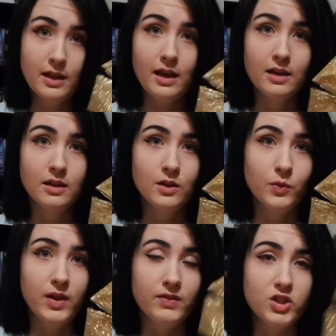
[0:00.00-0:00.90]
yeah,
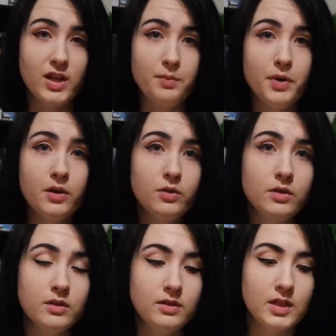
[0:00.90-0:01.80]
we have a giant bow.
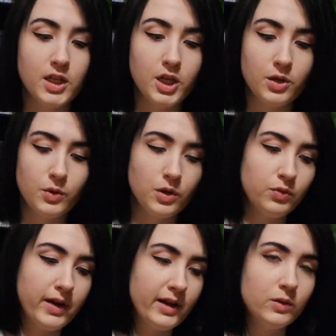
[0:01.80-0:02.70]
It's gonna go
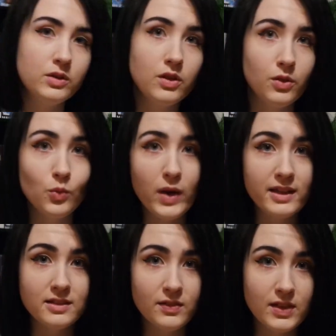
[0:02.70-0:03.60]
around the
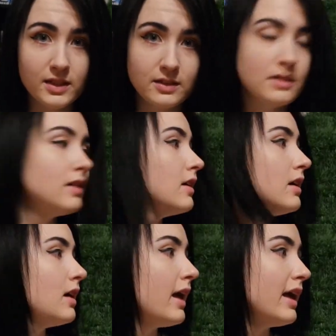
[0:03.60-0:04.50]
waist of this,
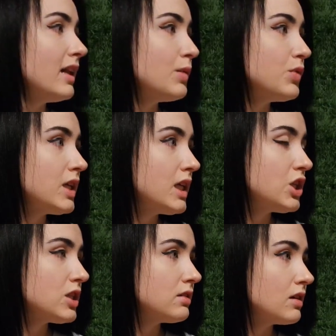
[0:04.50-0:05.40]
and I'm
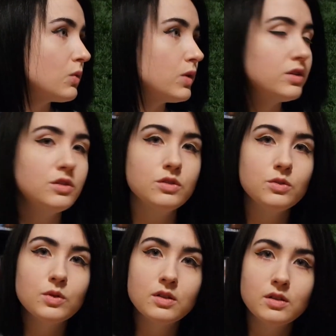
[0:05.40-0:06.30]
really just going
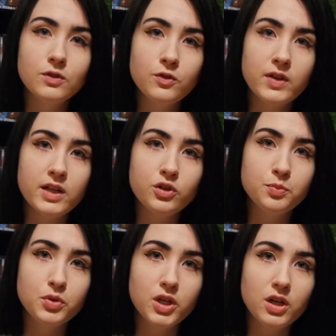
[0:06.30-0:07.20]
to
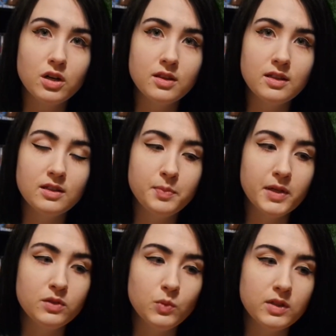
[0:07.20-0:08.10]
finish putting on these
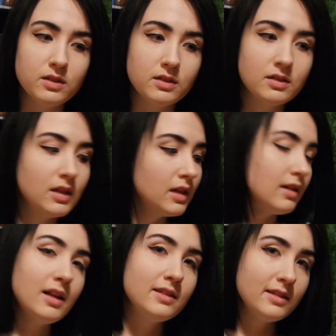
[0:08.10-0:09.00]
bells and whistles.
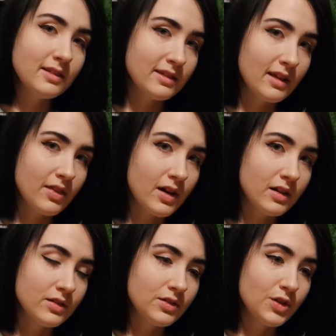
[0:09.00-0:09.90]
It's not as easy as I
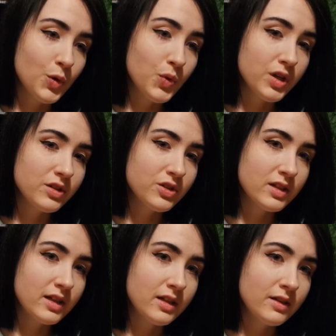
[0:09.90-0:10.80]
thought, so we're just
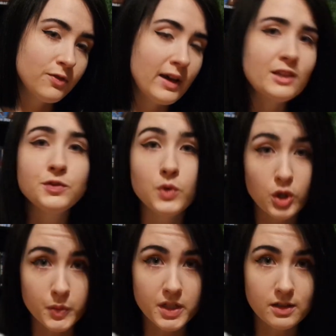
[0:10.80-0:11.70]
gonna fast
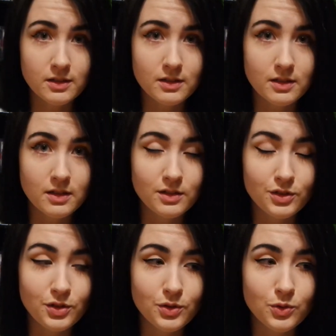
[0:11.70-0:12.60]
forward
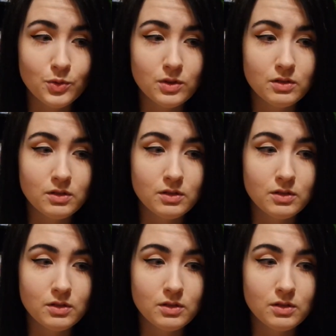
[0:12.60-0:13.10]
to